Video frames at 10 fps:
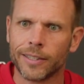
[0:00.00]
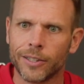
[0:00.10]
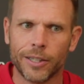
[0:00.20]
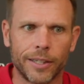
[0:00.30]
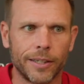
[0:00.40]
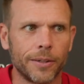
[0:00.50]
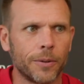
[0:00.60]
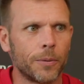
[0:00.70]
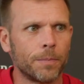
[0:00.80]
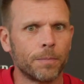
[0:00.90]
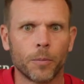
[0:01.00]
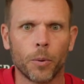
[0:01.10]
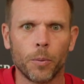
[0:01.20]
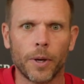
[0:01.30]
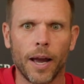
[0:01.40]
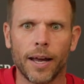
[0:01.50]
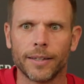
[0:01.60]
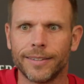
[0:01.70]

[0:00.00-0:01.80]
Good. What do we got?